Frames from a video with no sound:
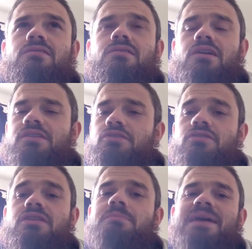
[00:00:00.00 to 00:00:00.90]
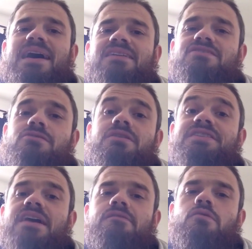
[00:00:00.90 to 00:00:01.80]
like the good and the bad, so a
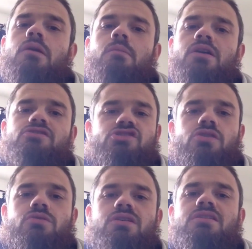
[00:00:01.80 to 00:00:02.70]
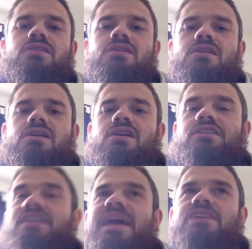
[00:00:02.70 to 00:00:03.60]
devil on one shoulder
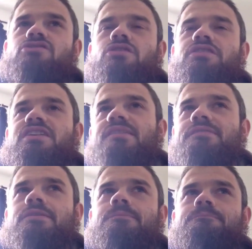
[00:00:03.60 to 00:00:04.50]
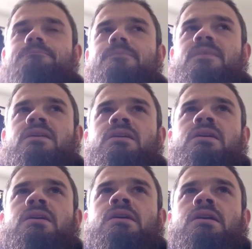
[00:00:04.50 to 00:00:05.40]
and an angel on the other.
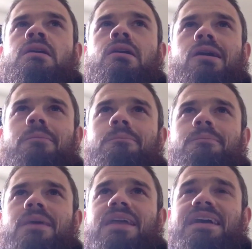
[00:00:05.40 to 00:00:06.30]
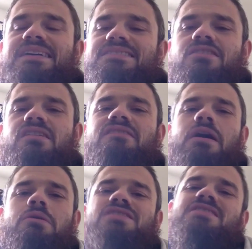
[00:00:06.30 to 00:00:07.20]
And that's kind of
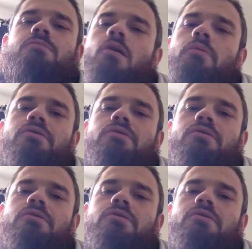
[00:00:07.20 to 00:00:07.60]
how I sum up